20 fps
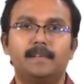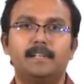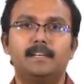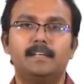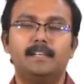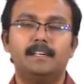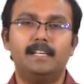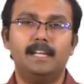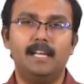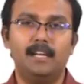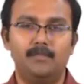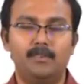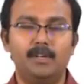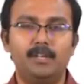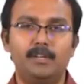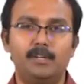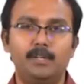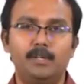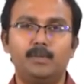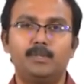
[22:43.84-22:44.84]

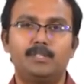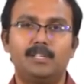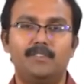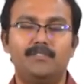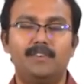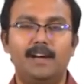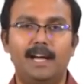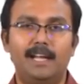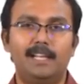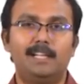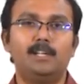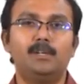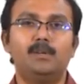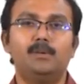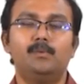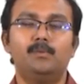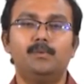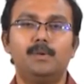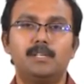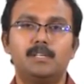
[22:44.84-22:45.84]
Never use a value
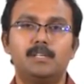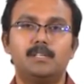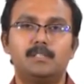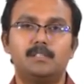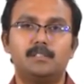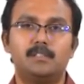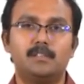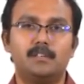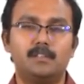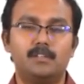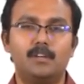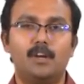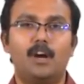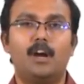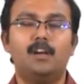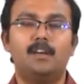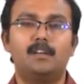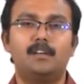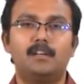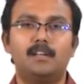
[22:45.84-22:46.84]
which is
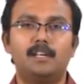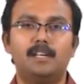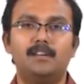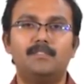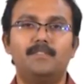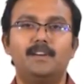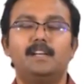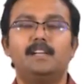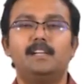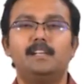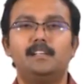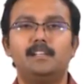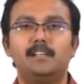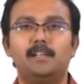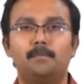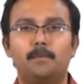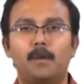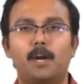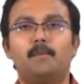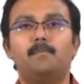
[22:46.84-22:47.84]
not given in
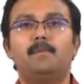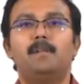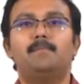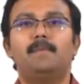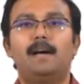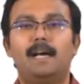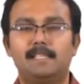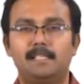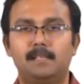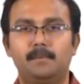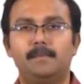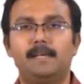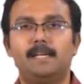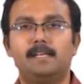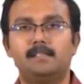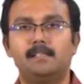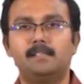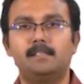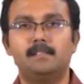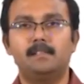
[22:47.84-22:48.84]
the problem as a
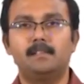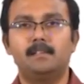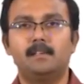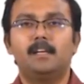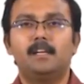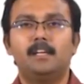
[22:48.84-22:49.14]
basis.